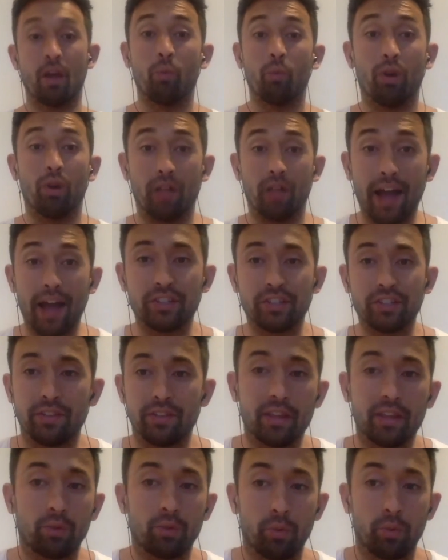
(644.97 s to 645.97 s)
Well, actually,
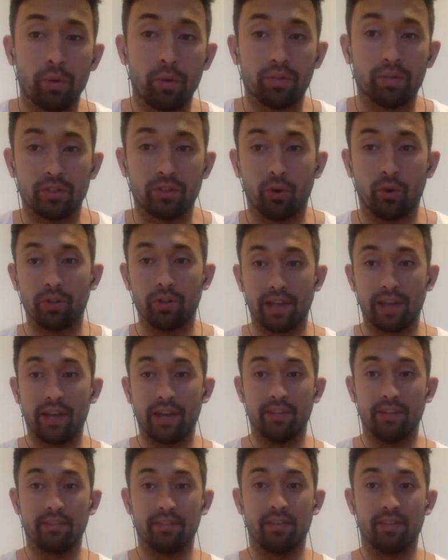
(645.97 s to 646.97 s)
that's what we were taught
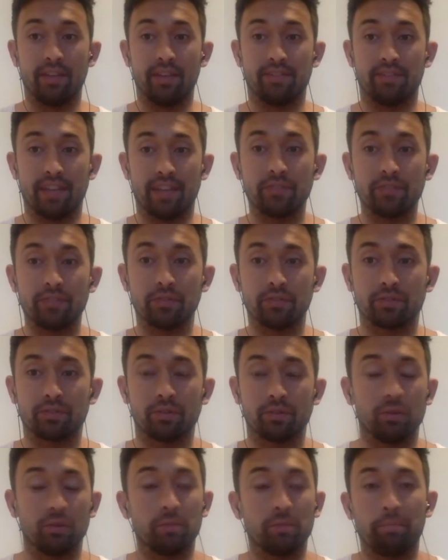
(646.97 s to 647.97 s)
in, in dental
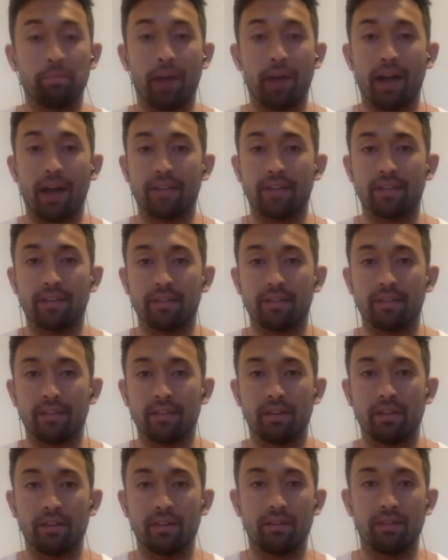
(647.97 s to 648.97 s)
school. But
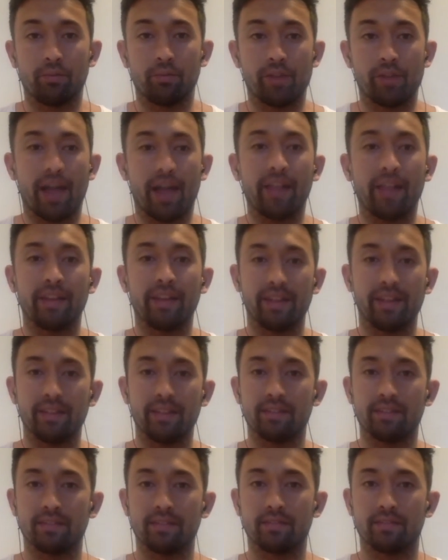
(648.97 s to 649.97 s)
the, the reality
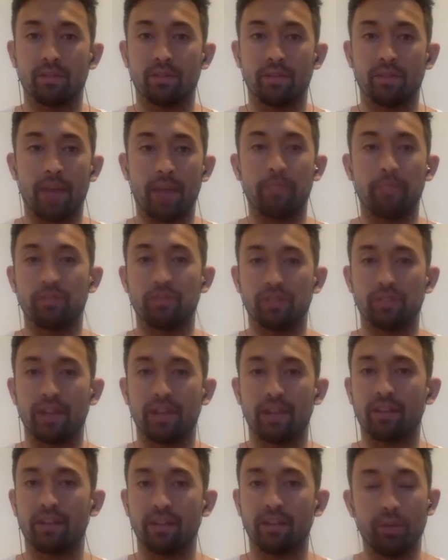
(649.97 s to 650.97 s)
is is that
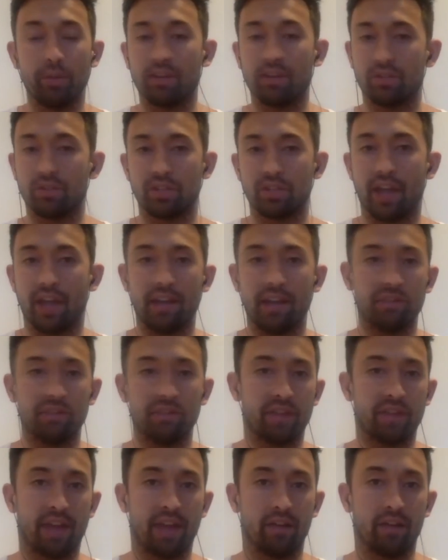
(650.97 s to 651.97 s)
epigenetically we can
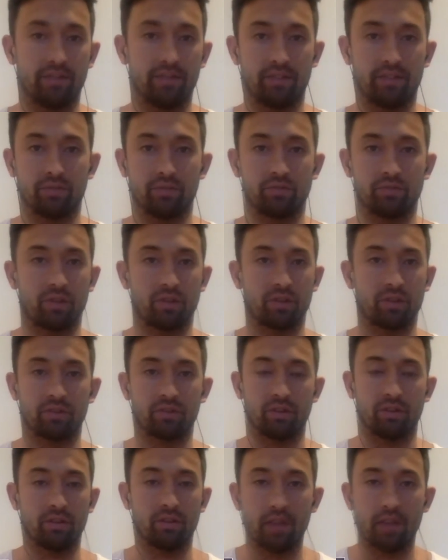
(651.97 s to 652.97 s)
change our dental
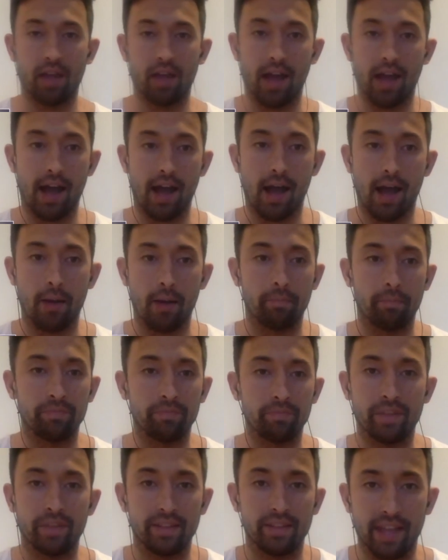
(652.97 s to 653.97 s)
structure
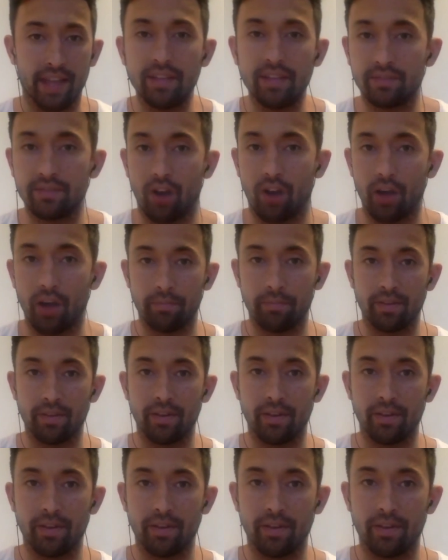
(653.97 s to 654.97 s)
um, in any time
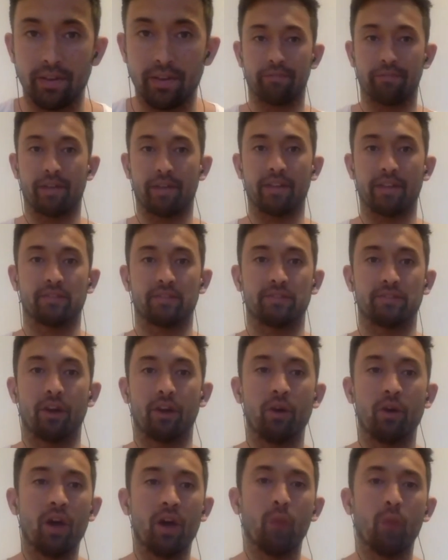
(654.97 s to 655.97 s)
in life. And
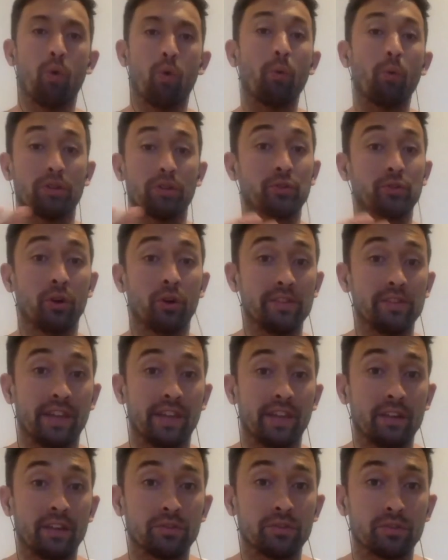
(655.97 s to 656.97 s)
so what we're taught in
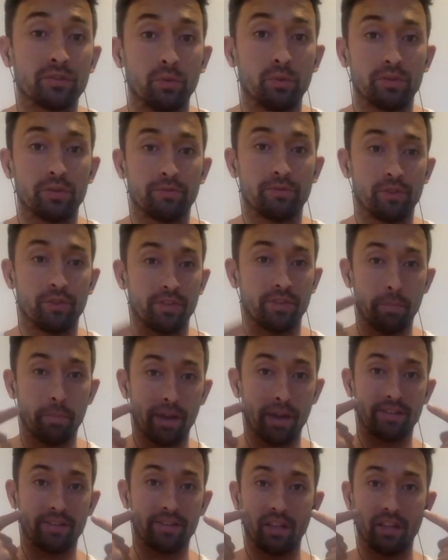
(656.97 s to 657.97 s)
dental school was, for instance, the
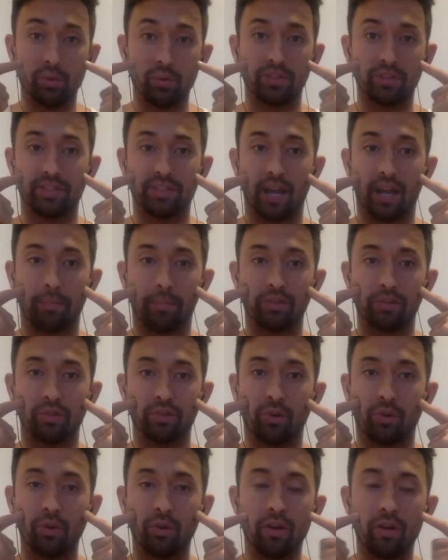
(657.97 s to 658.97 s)
maxilla, which is the upper
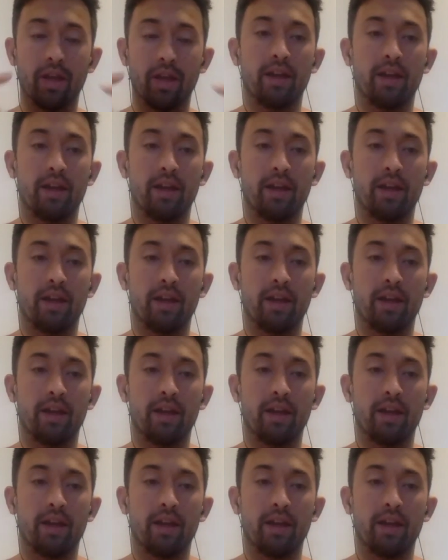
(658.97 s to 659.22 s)
jaw.